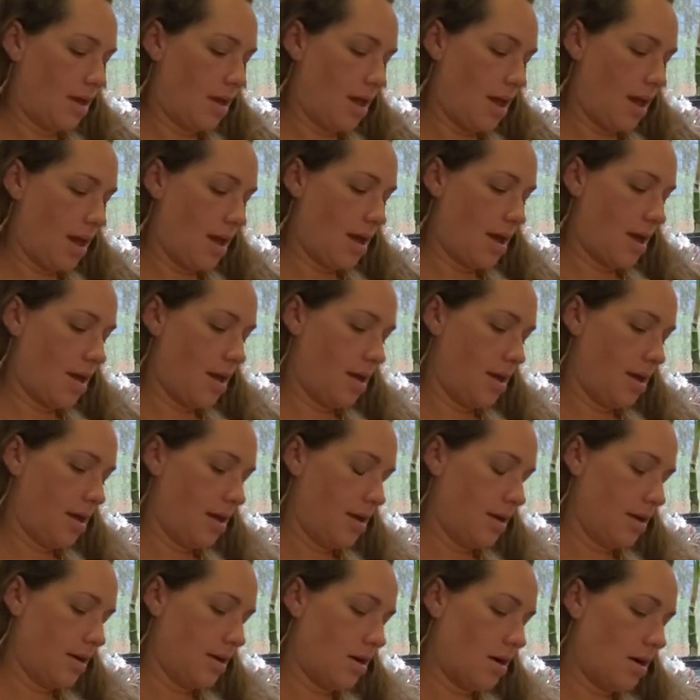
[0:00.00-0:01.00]

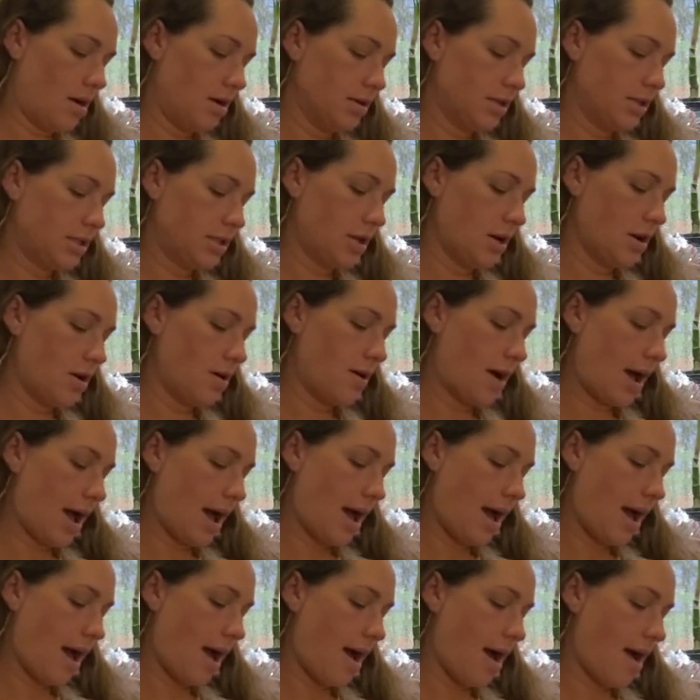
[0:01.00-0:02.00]
And also I
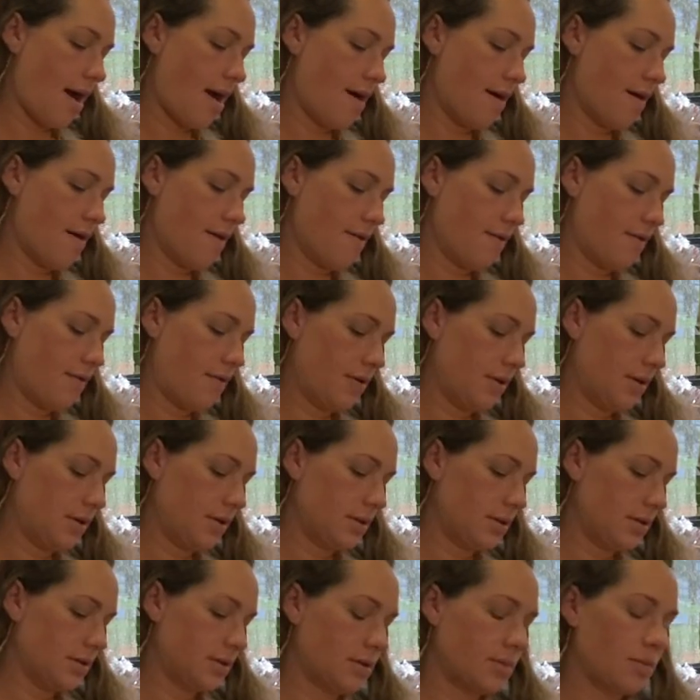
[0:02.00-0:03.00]
have
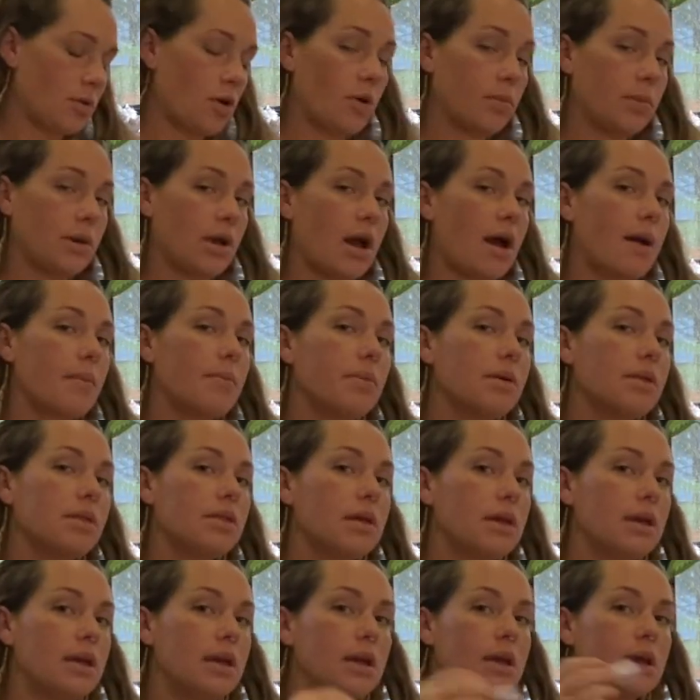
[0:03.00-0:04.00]
some
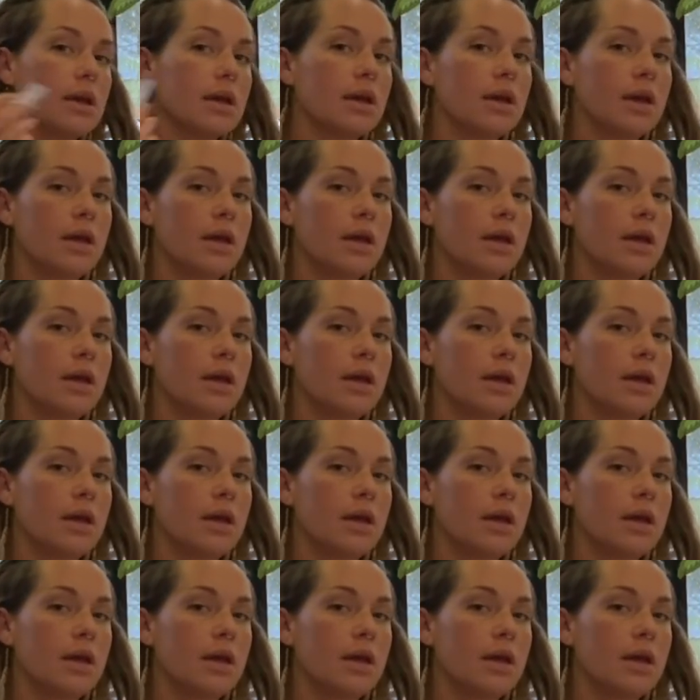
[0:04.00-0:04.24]
homeopathy